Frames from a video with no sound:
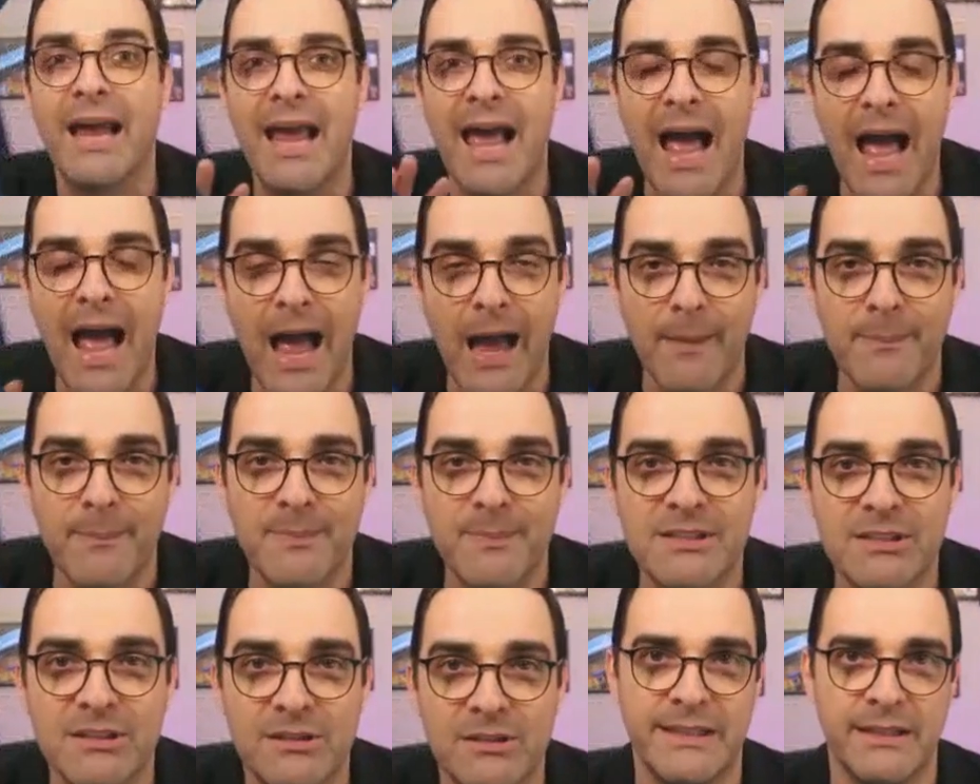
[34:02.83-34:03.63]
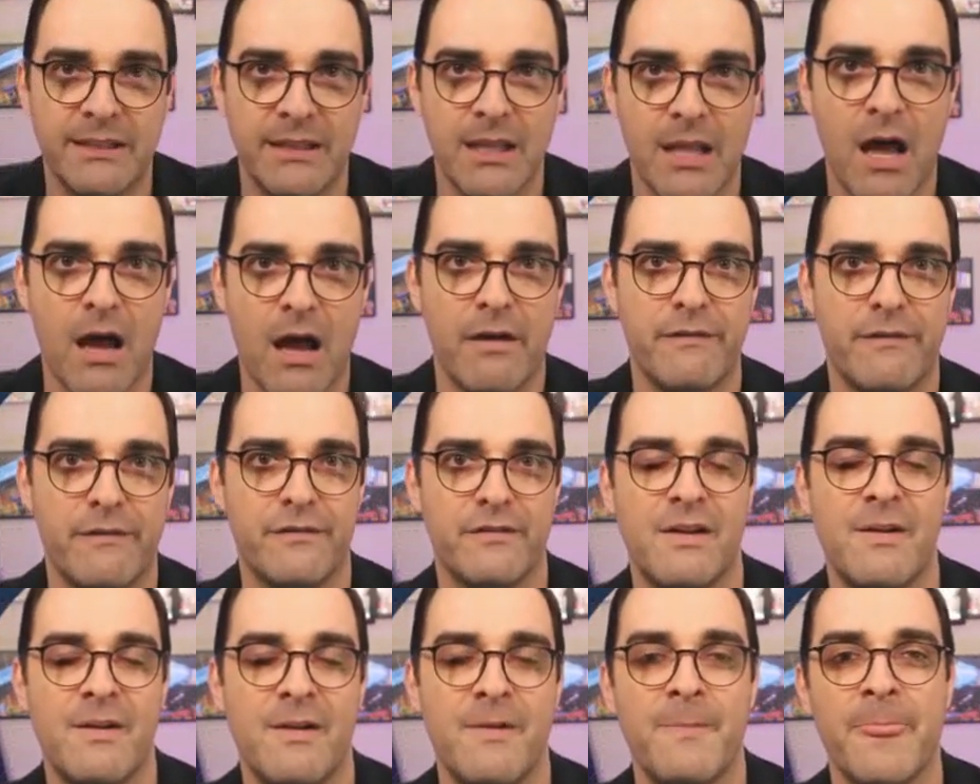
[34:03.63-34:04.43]
absolutely love.
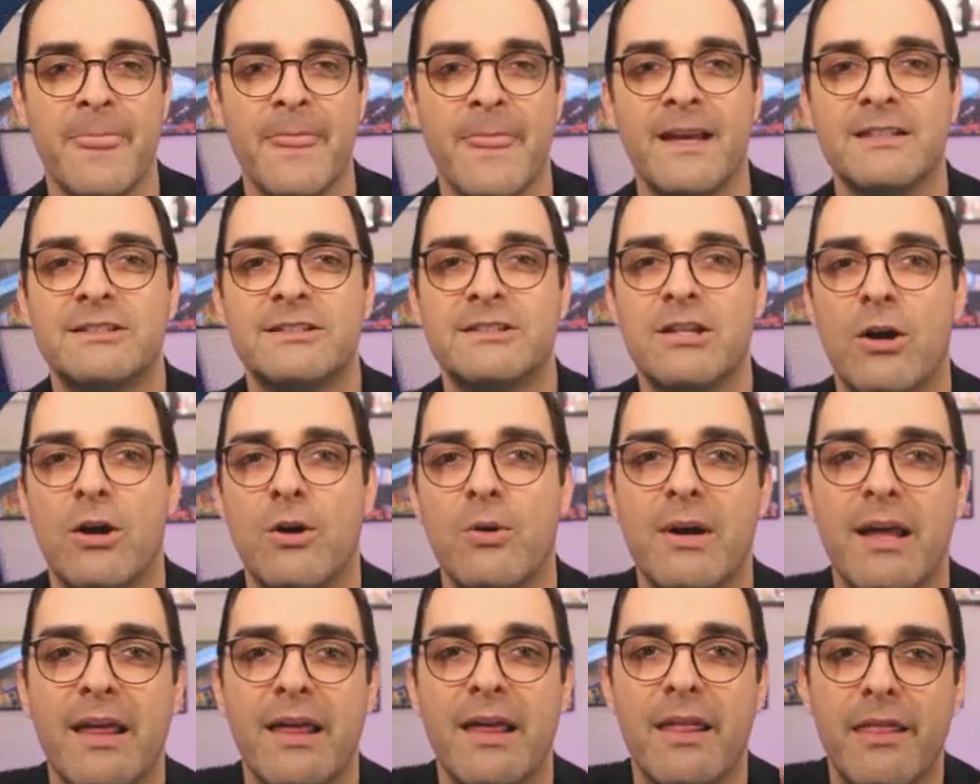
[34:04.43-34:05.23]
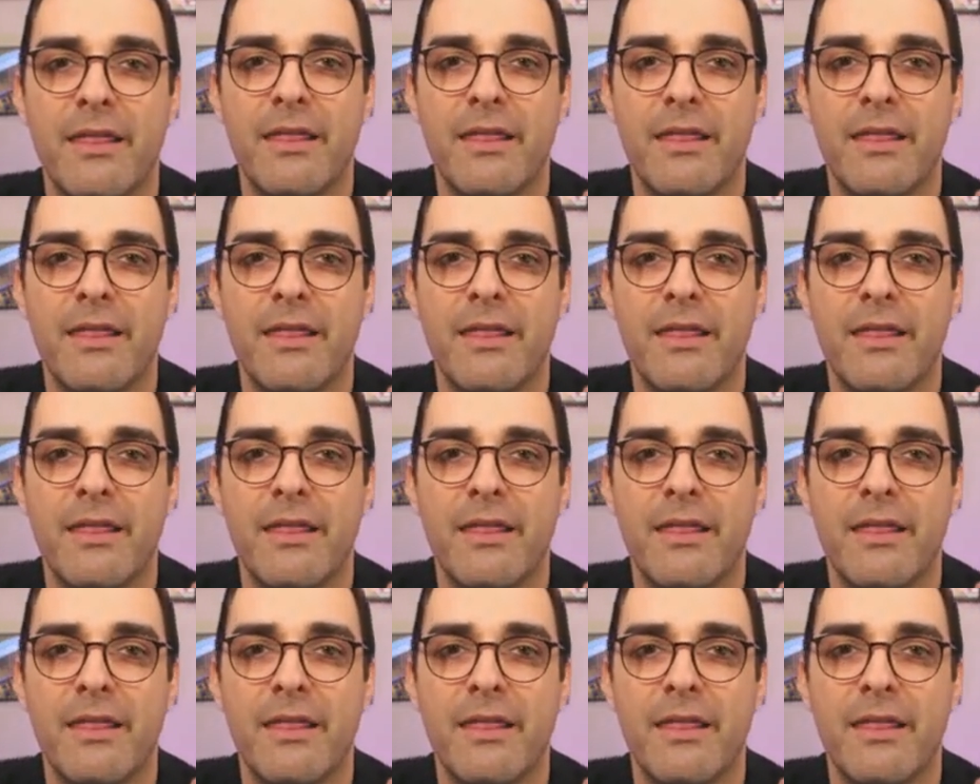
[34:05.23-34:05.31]
So